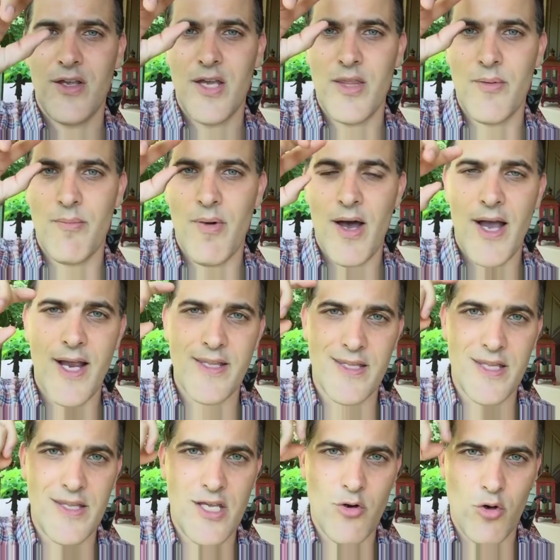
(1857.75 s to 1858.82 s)
and the mind and
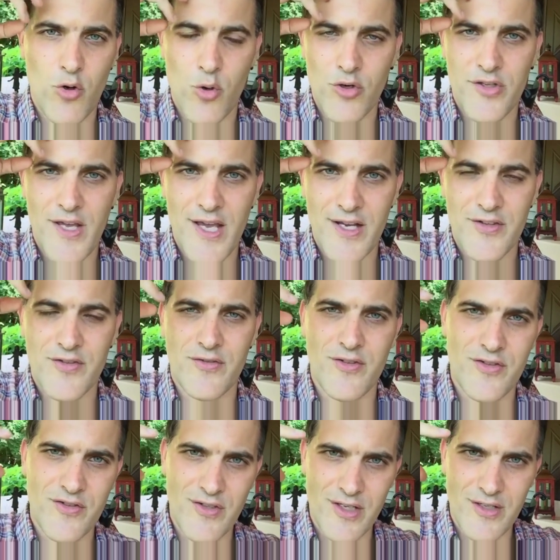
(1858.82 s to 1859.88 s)
the neocortex.
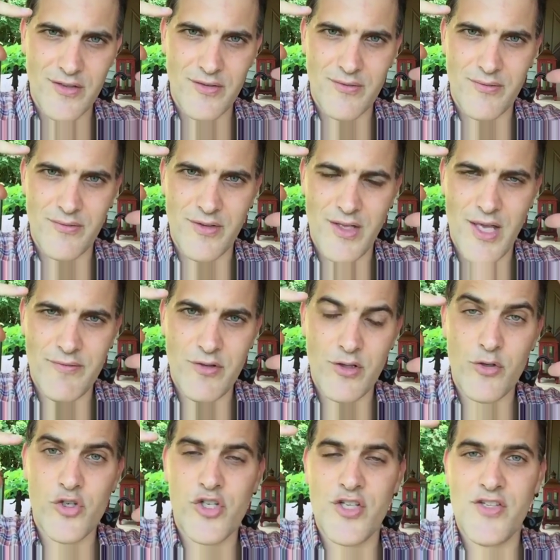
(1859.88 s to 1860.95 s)
It's like the
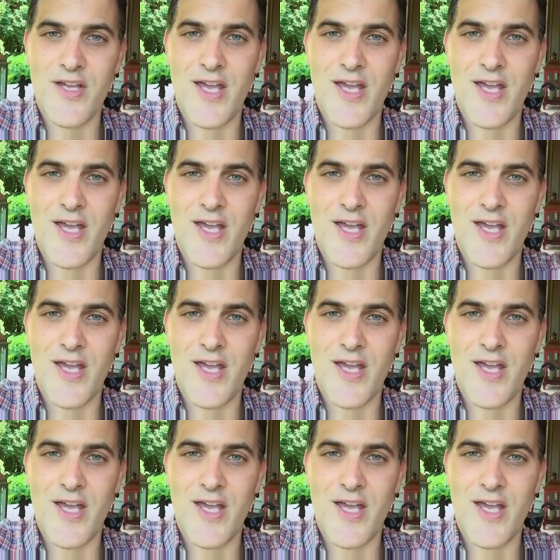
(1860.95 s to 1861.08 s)
evolution's